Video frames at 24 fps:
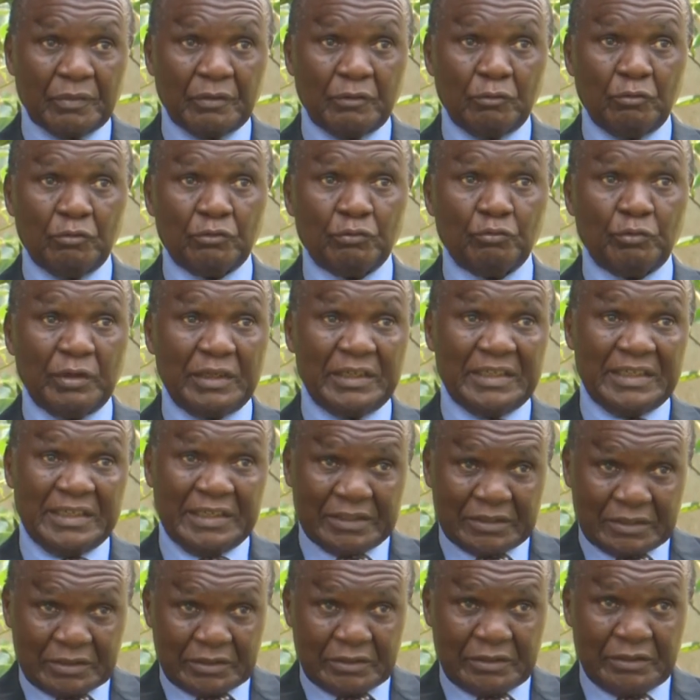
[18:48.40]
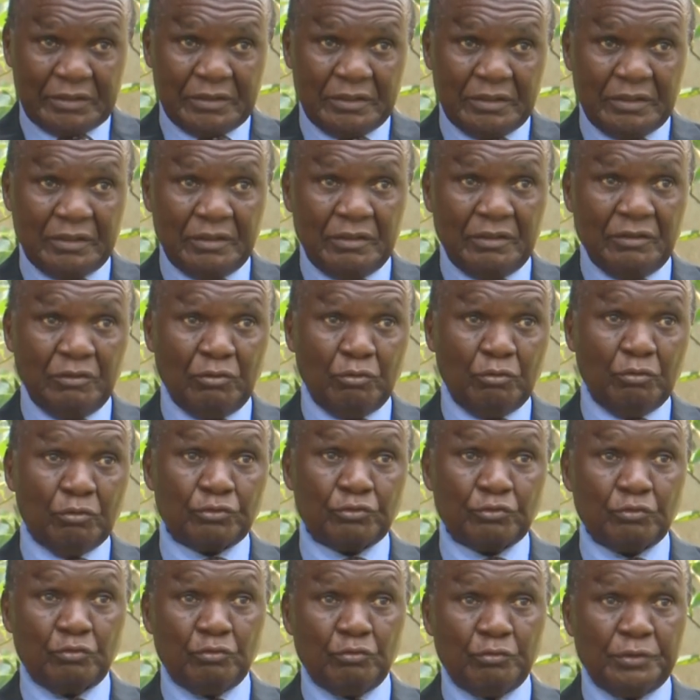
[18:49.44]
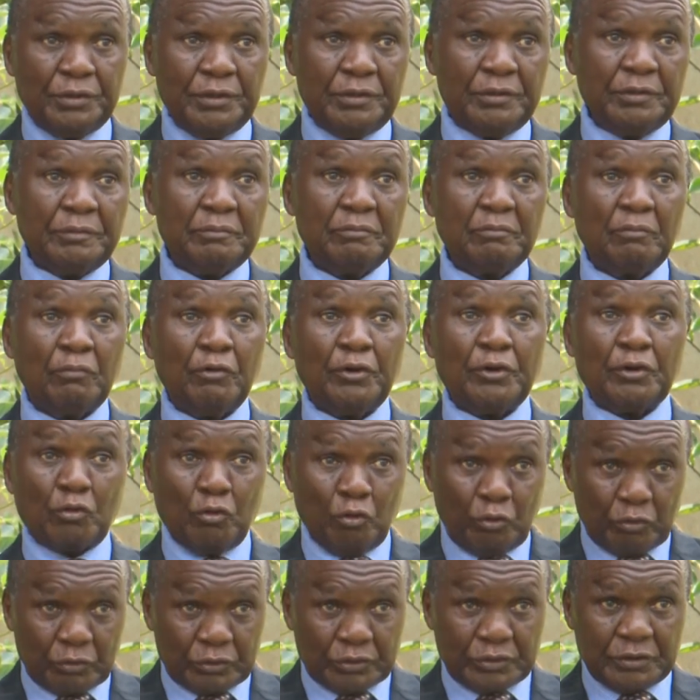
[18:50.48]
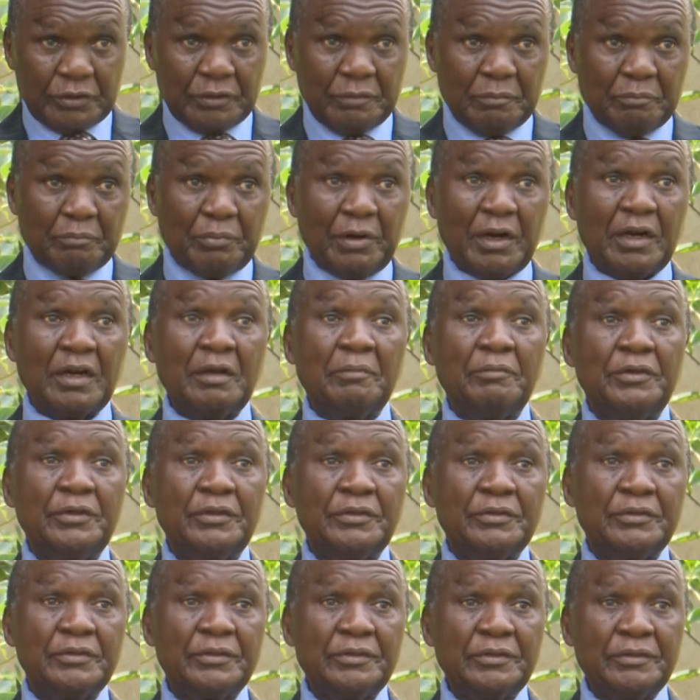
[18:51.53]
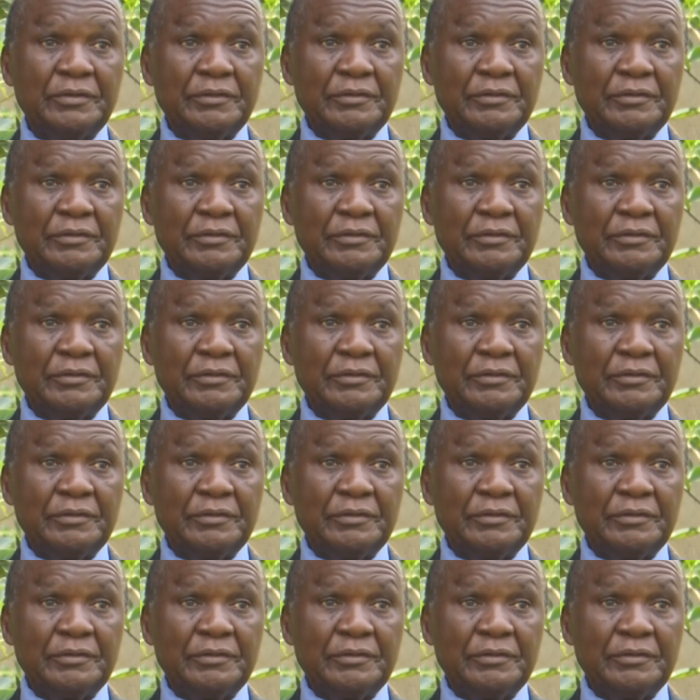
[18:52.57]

those who are elected, or should we boycott parliament?